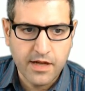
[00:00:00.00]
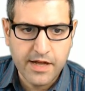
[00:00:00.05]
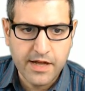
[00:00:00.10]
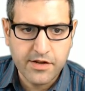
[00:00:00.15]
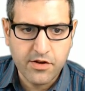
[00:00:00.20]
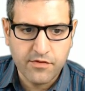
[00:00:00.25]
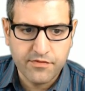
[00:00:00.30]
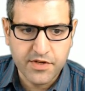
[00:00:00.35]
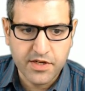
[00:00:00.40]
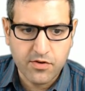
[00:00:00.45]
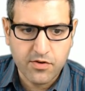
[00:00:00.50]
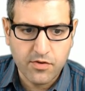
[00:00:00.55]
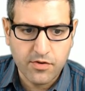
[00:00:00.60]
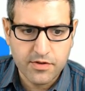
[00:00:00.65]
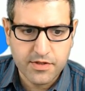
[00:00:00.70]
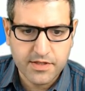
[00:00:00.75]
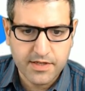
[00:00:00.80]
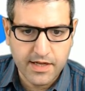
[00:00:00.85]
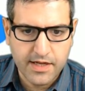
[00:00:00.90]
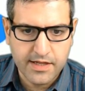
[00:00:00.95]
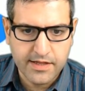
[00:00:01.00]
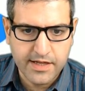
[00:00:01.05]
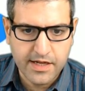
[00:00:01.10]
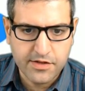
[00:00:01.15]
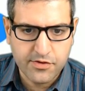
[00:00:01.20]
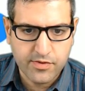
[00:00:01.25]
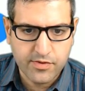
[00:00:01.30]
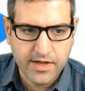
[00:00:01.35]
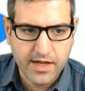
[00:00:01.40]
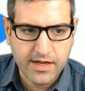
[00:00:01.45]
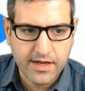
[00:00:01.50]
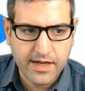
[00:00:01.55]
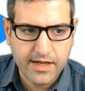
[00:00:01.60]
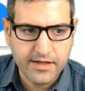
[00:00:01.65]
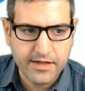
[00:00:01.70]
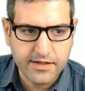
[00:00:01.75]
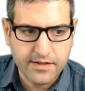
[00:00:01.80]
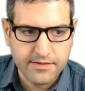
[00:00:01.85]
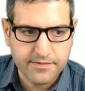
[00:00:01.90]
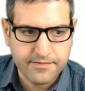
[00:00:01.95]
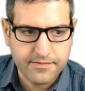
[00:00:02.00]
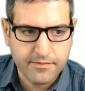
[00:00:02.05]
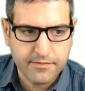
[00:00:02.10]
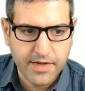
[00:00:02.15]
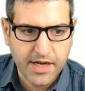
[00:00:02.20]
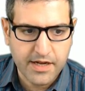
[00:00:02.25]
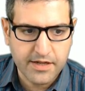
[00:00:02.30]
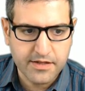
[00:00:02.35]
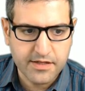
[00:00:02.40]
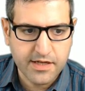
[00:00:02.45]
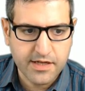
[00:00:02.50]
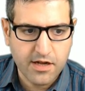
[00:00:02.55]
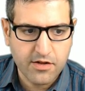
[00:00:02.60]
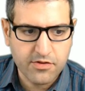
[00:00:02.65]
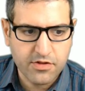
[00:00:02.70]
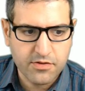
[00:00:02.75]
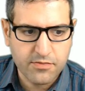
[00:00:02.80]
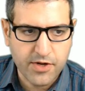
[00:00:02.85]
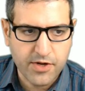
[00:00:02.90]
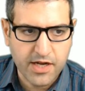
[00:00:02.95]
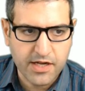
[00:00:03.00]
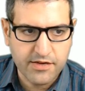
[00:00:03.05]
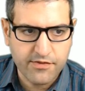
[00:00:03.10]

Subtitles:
any of the course and then you can get it by a discounted price.